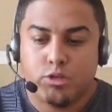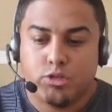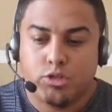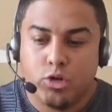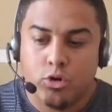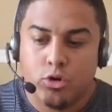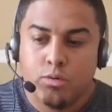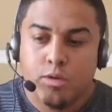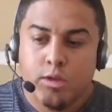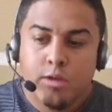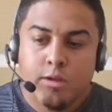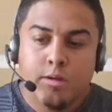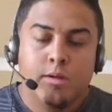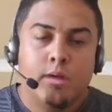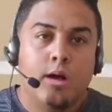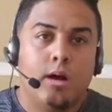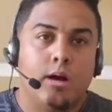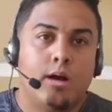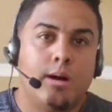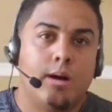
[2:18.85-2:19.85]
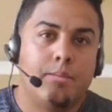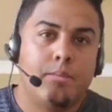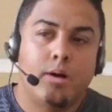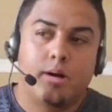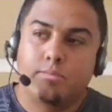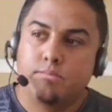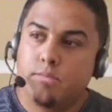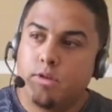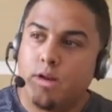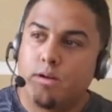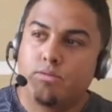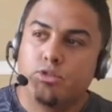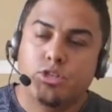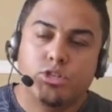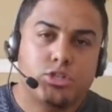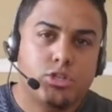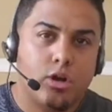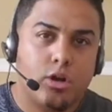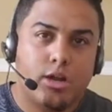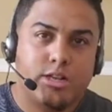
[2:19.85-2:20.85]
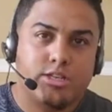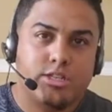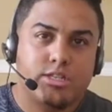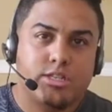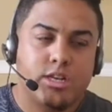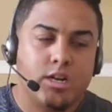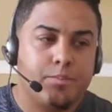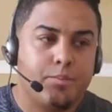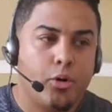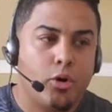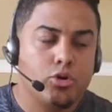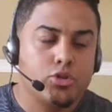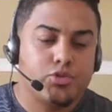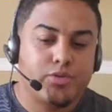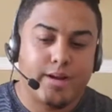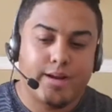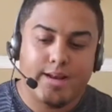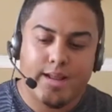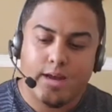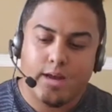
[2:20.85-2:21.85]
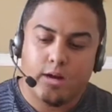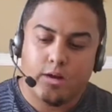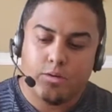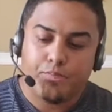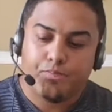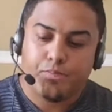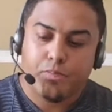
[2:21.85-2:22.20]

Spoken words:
So I just seen a post right now.